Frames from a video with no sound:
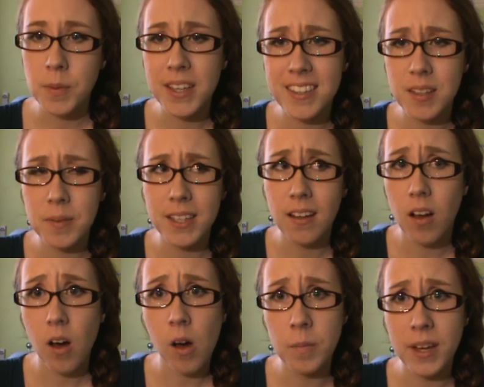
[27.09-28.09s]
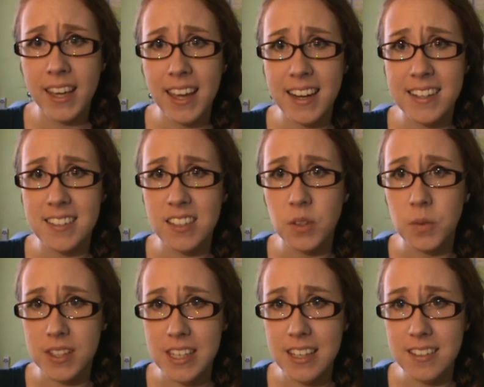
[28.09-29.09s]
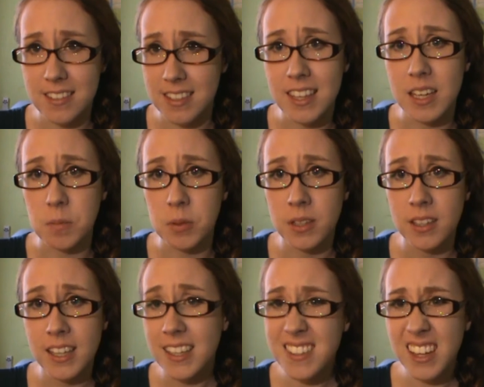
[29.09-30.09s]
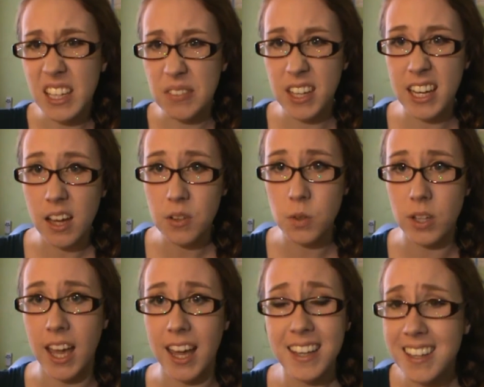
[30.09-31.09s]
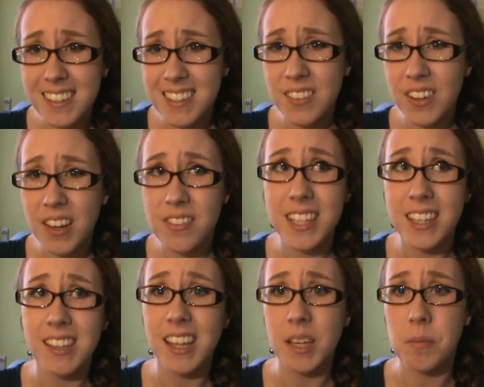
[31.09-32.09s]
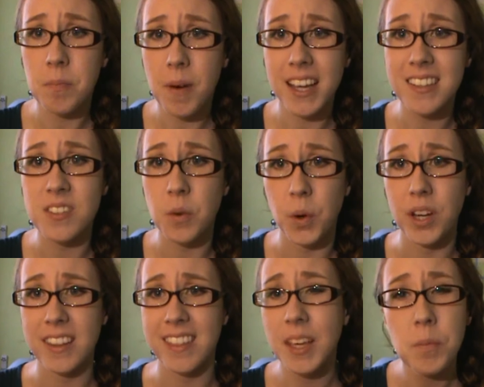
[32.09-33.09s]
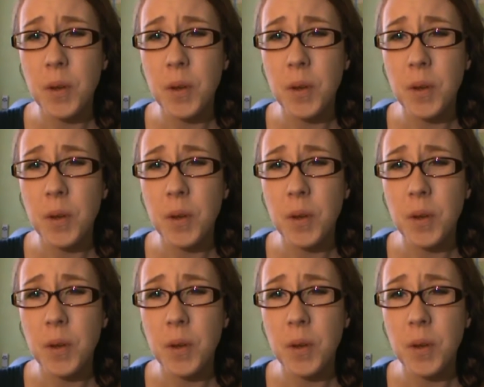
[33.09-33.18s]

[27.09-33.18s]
Because I mean, all my cat has to do is eat and sleep. He's not even an outdoor cat. He doesn't even have to kill, like, mice or anything.